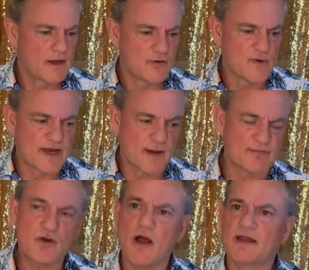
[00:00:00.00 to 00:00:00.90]
we
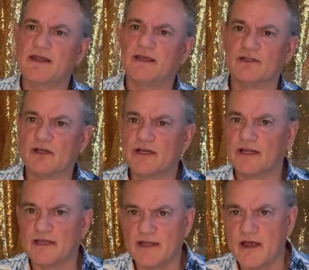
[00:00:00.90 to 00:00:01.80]
kept talking and looking
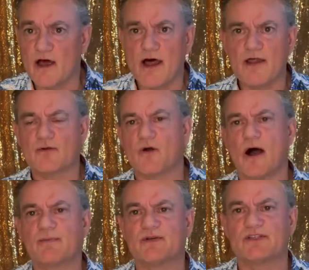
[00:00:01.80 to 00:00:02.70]
at other
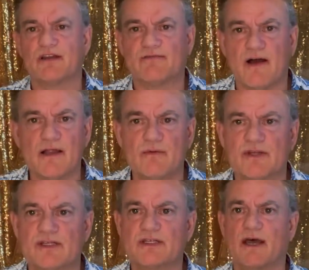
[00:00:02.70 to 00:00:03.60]
options. And finally, we
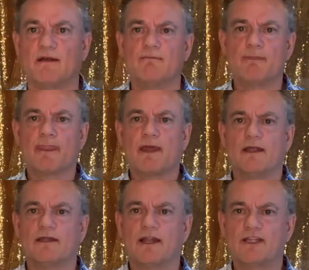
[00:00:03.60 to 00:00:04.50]
just said,
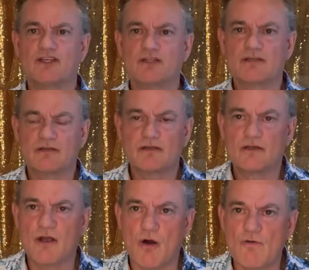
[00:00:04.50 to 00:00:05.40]
let's just
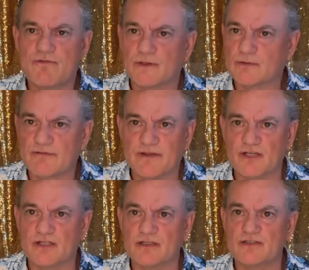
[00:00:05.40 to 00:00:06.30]
go for
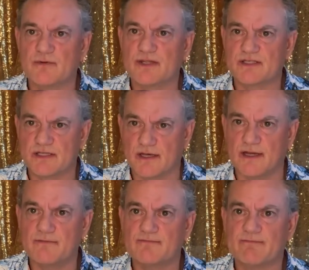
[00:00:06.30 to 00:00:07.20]
revisions with the
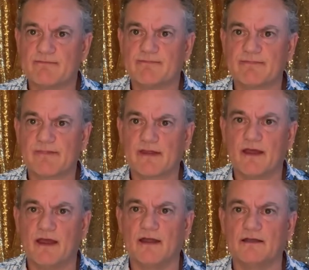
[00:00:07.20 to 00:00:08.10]
city.
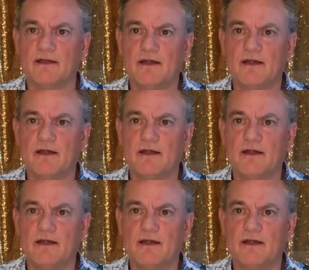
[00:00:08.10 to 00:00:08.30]
And